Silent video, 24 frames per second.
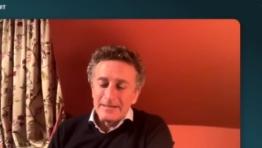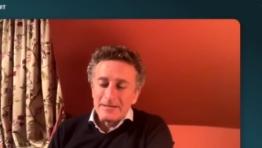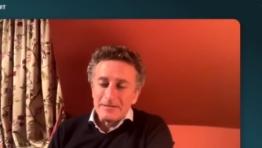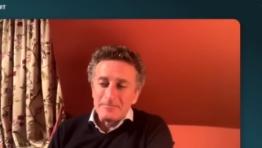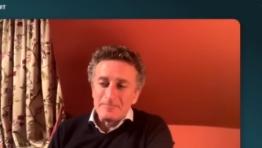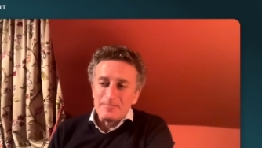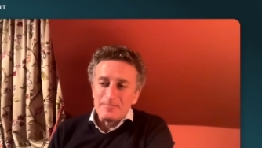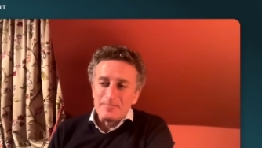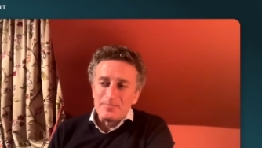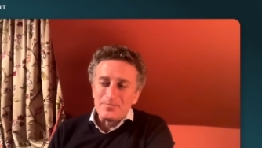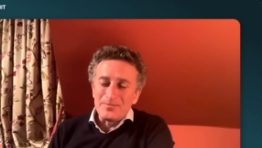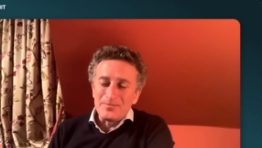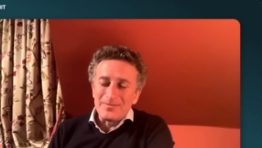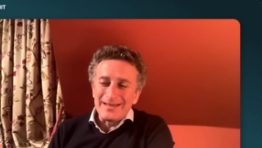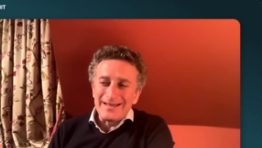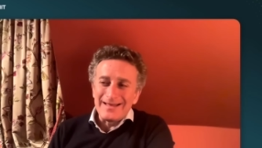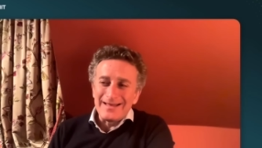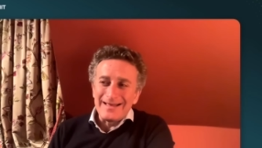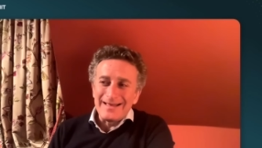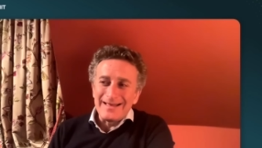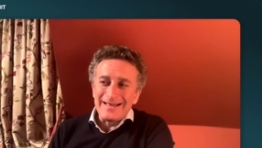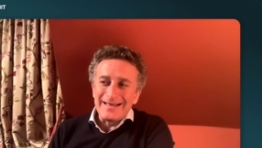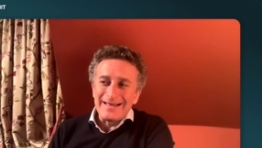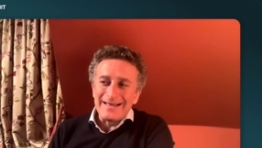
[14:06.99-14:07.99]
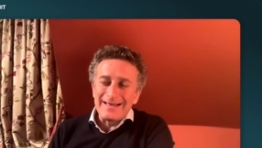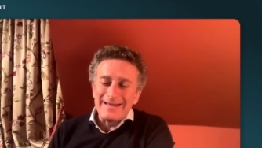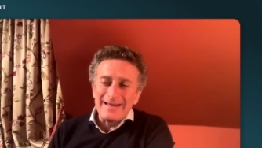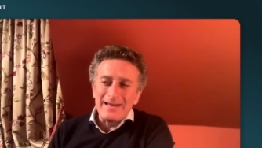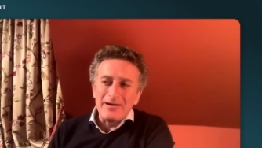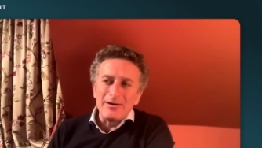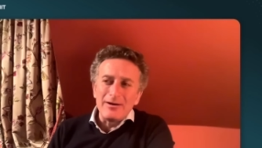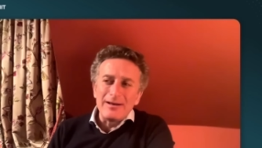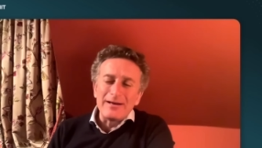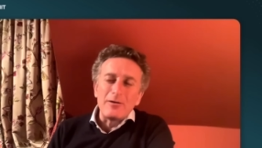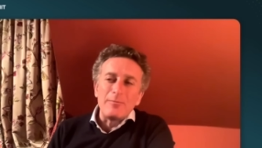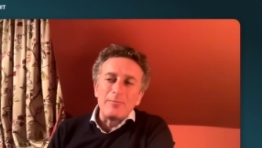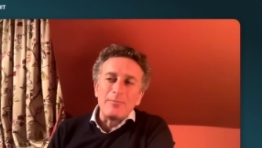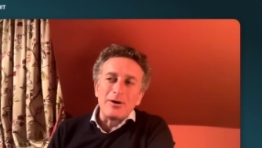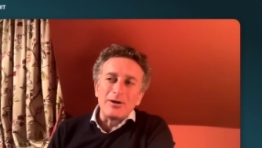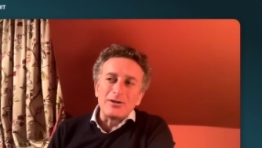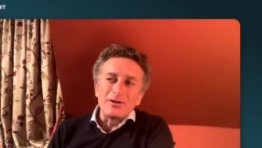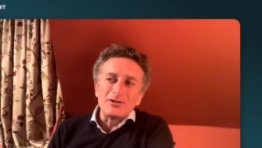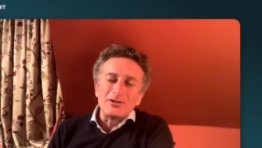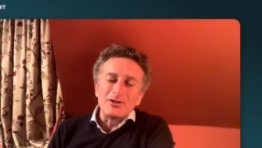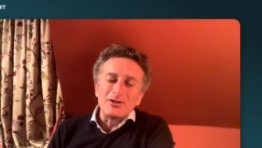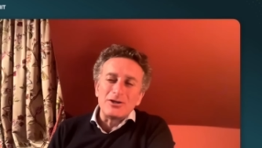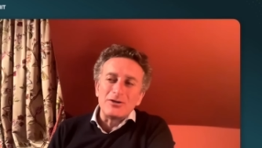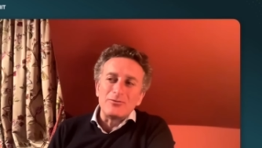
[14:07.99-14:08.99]
Clearly,
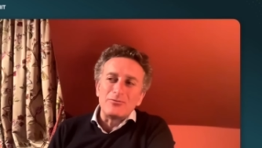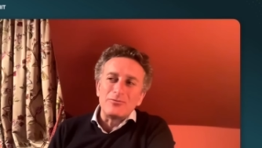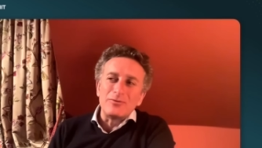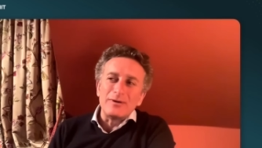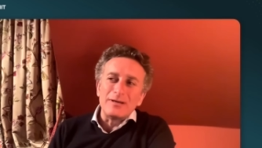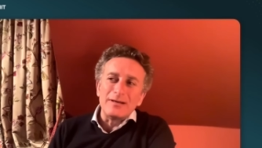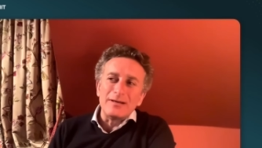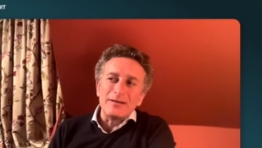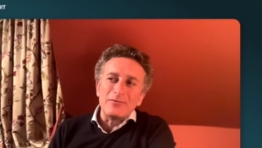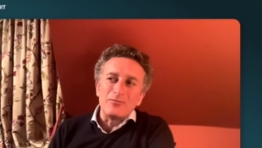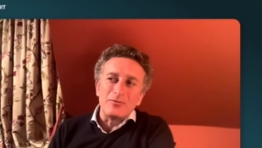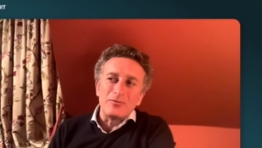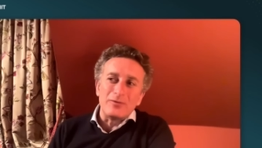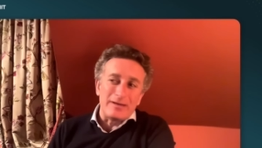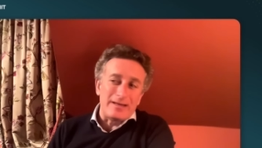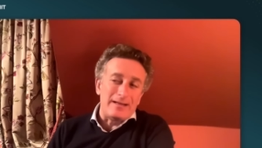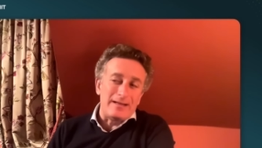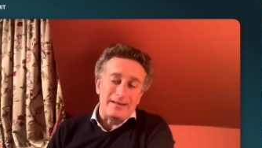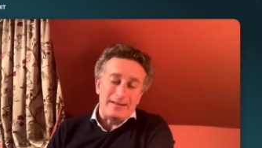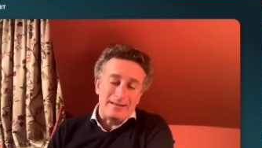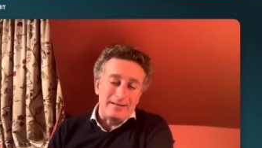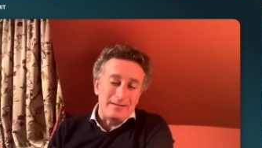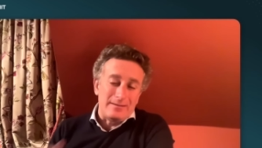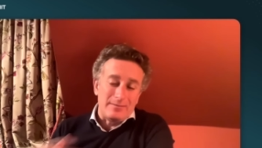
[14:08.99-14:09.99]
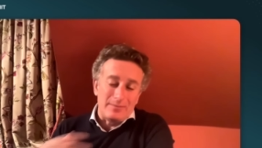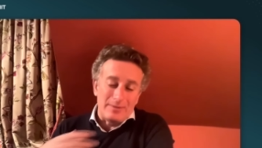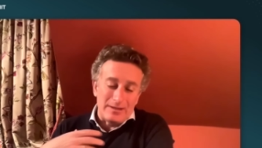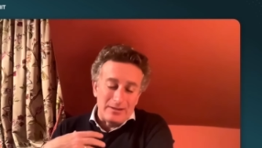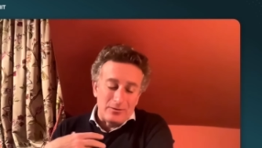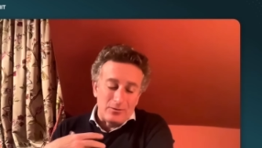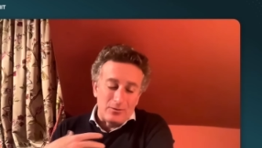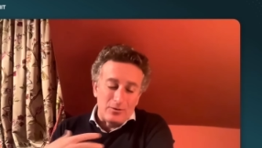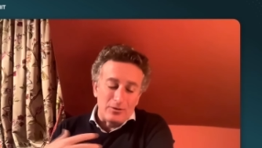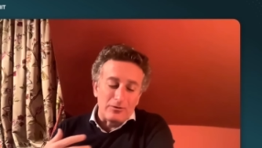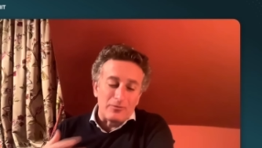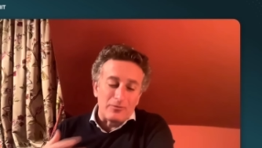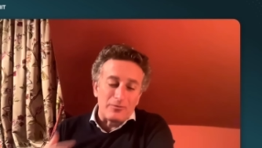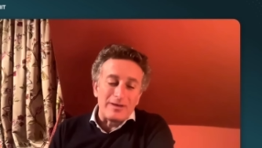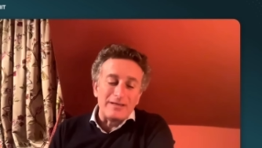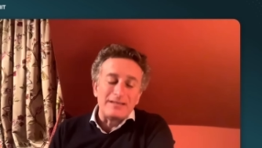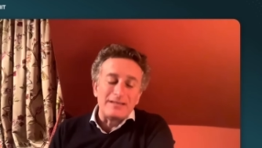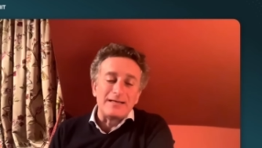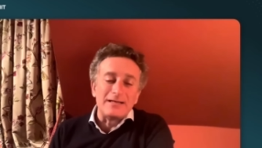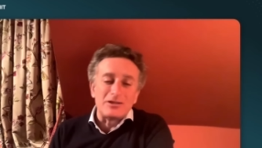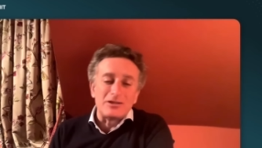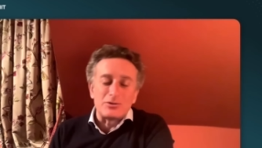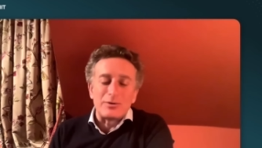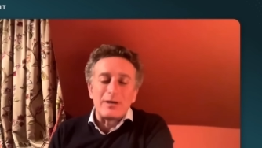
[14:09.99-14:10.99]
combustion in the world of
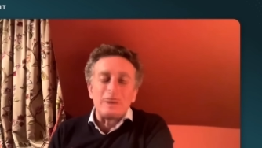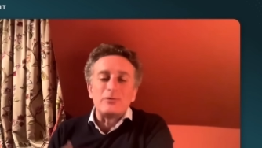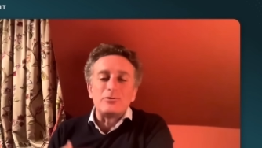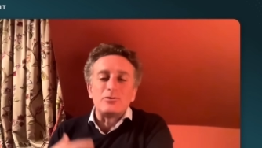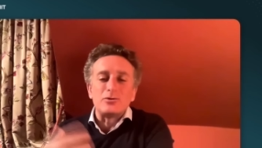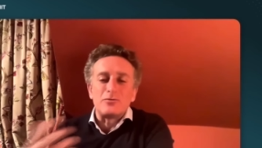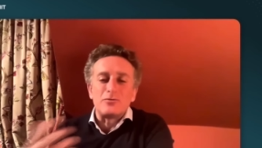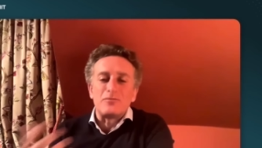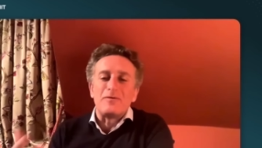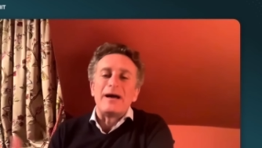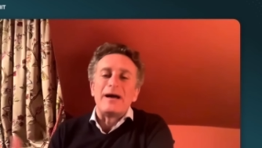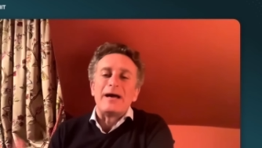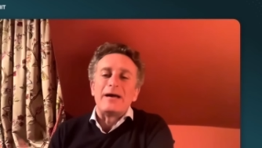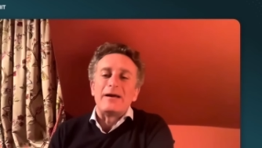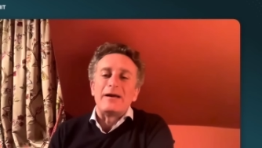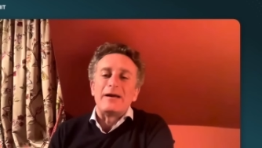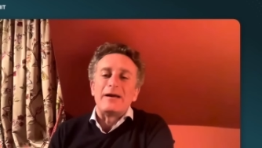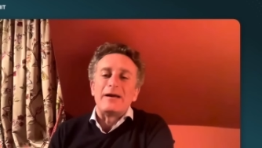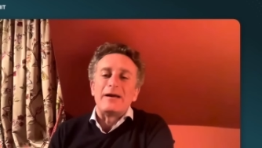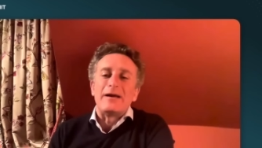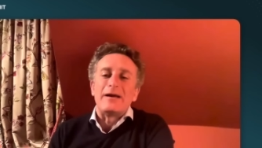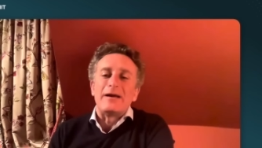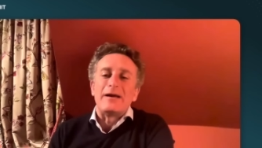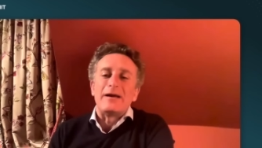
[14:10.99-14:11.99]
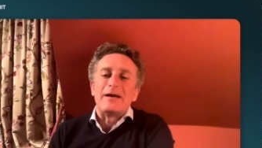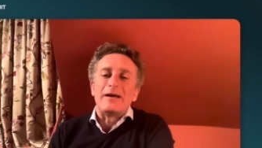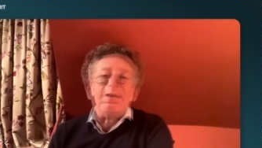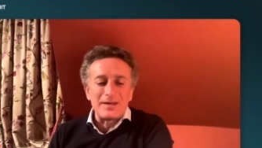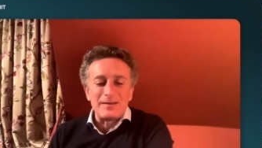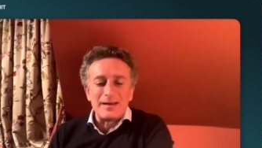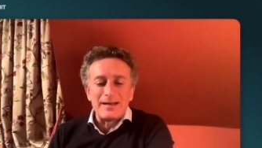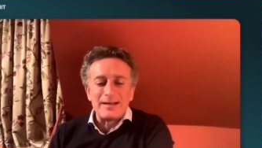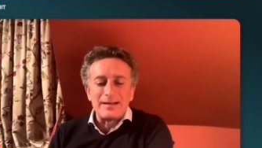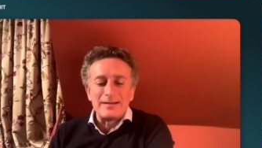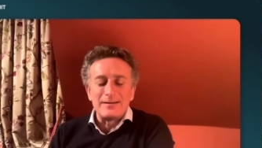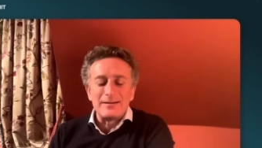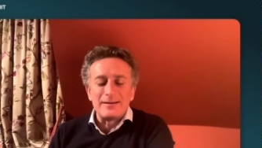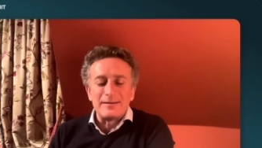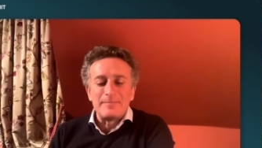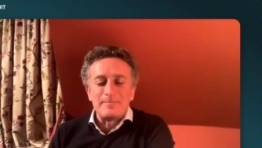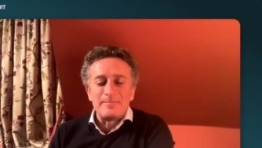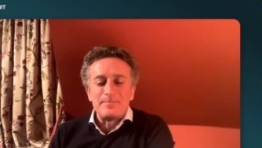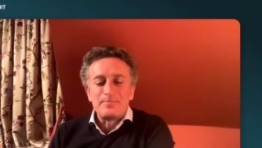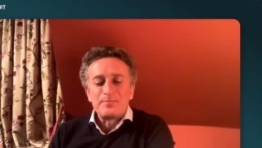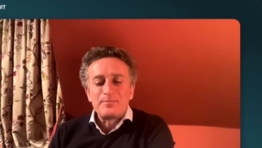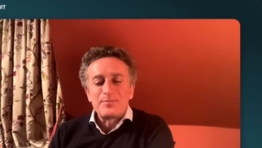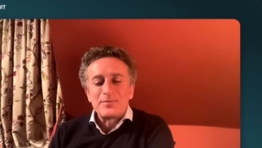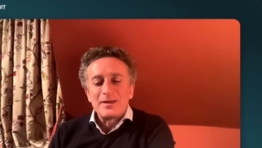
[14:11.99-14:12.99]
racing is trying to survive. And
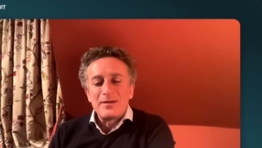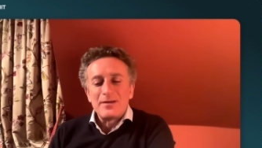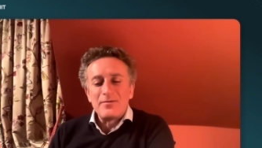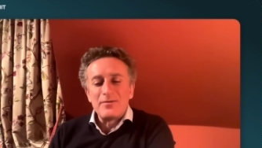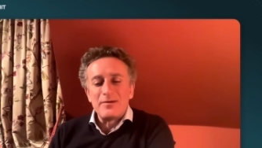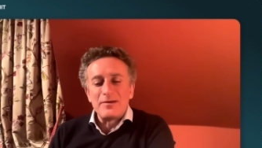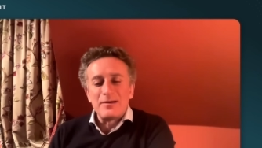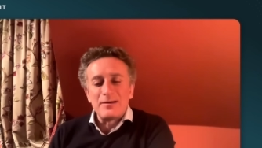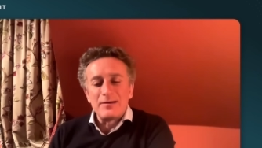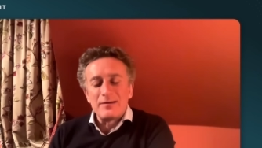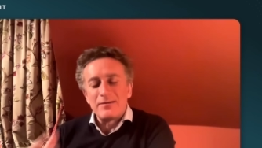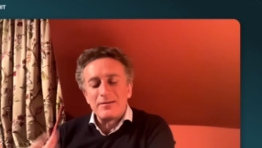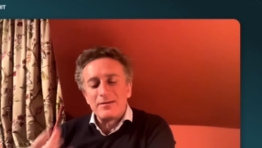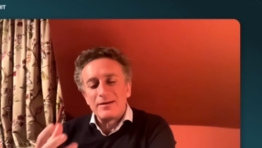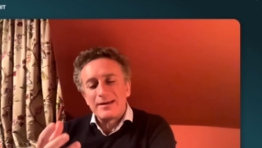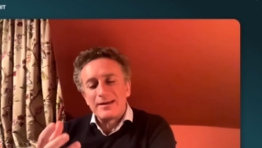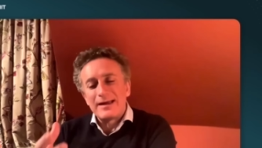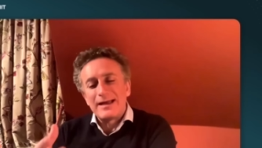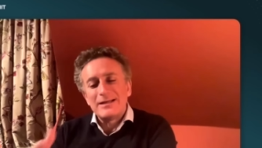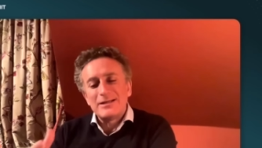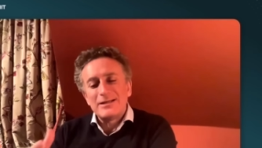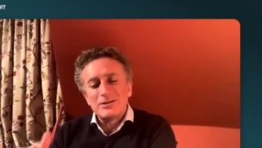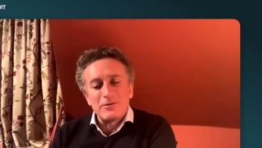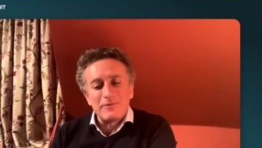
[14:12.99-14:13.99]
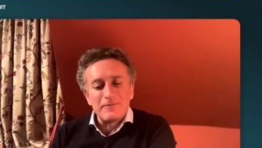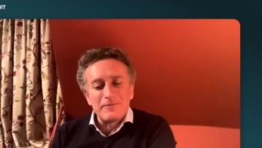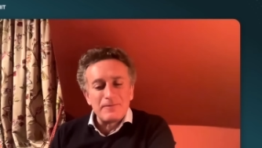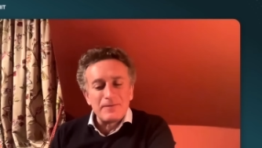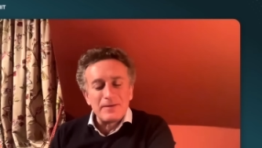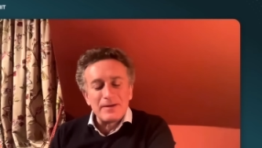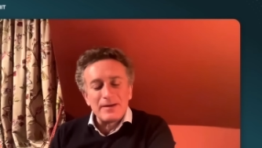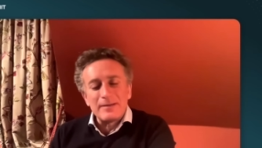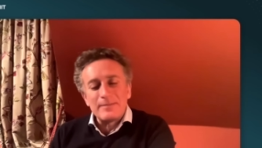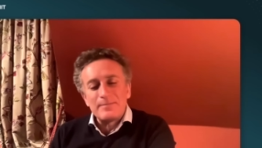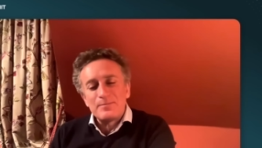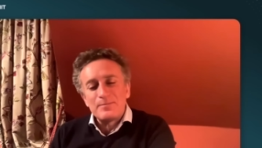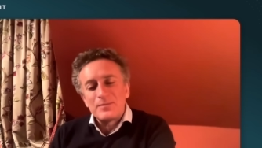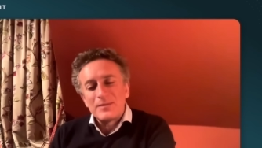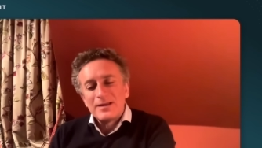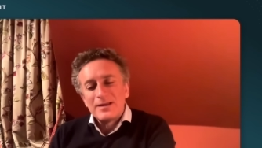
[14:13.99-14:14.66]
the case of